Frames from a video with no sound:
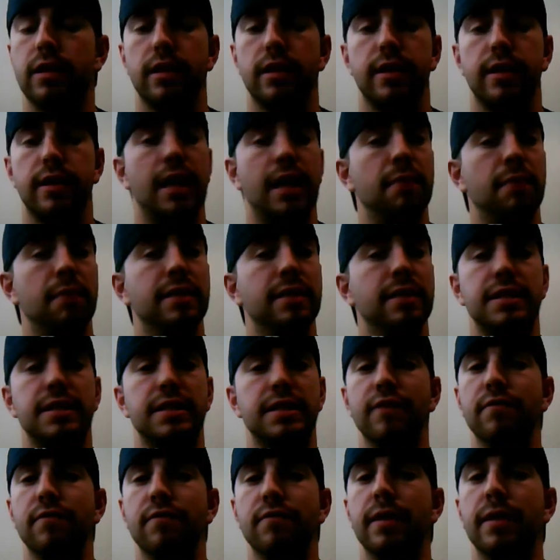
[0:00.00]
God bless
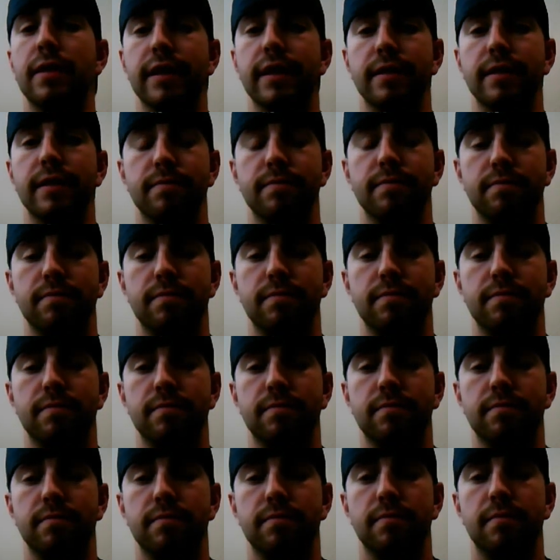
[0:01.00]
everybody.
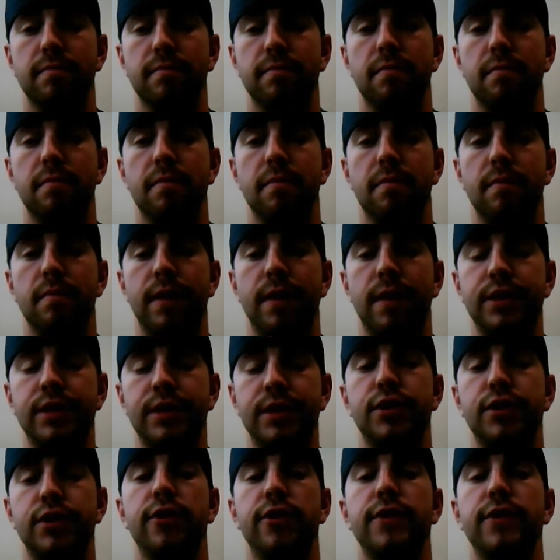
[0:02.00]

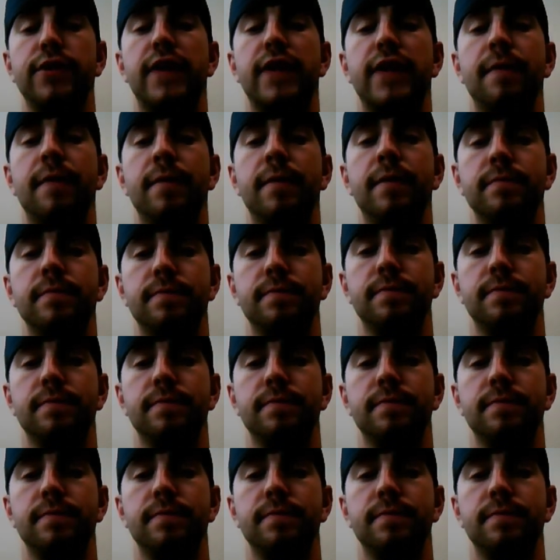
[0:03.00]
HTR Entertainment,